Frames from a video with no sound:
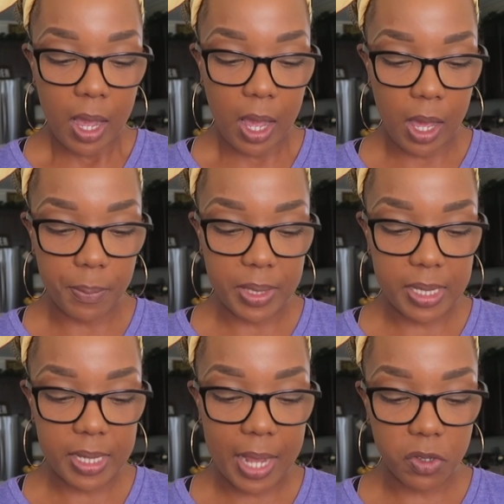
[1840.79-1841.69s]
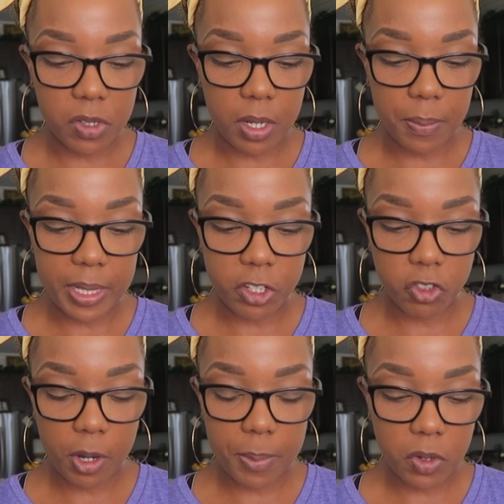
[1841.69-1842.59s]
um, the stats on some of these
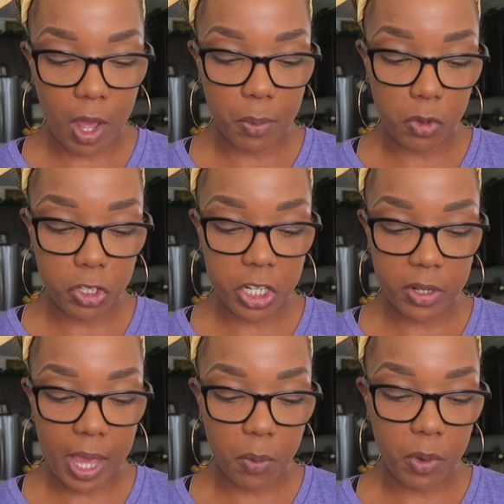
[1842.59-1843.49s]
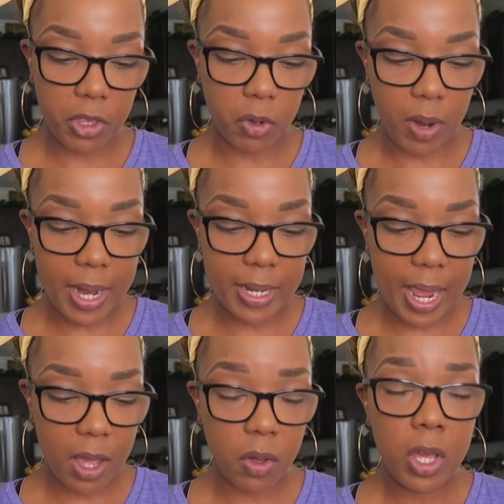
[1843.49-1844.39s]
trips so i will share that with you right
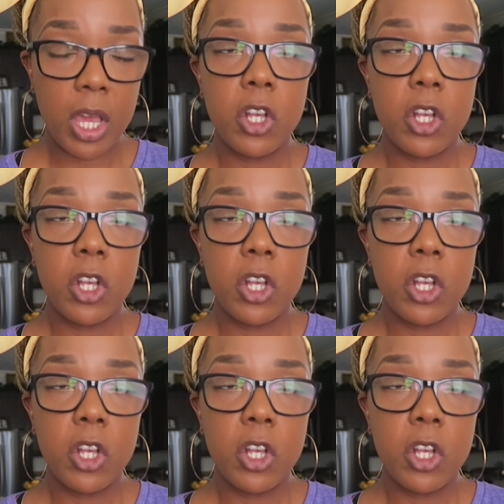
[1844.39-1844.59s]
now